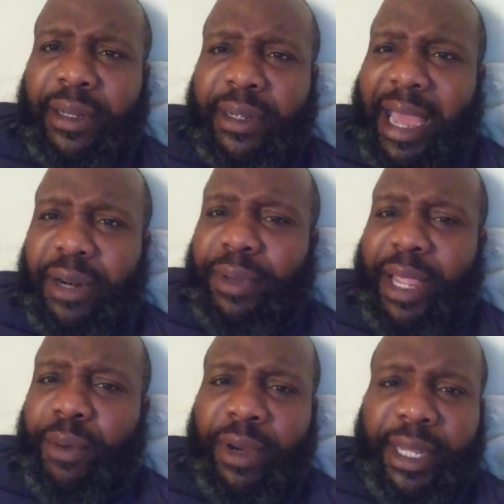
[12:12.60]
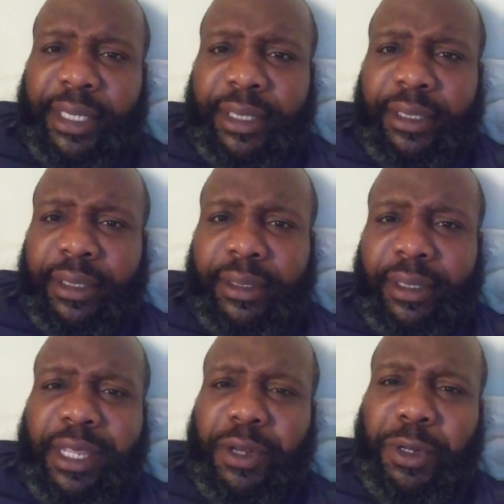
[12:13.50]
I don't get one.
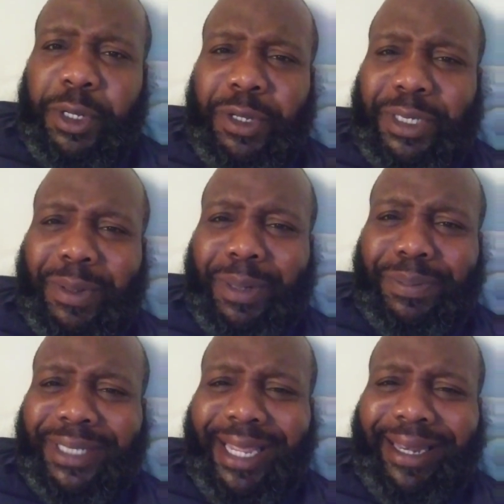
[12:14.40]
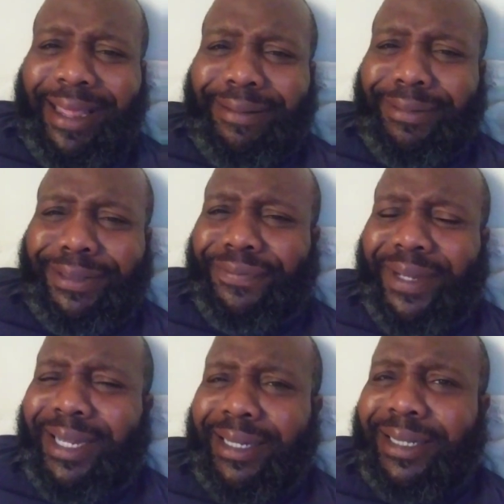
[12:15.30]
You see what I'm saying? Like, what the
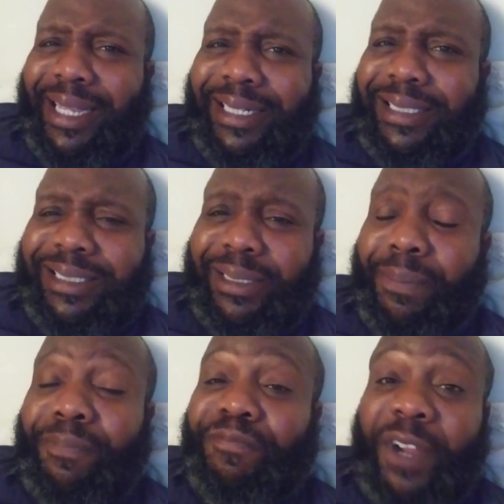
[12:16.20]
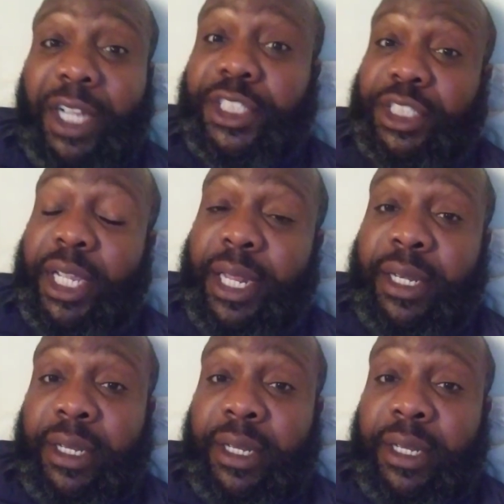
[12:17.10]
fuck? Like, this is some fuck shit.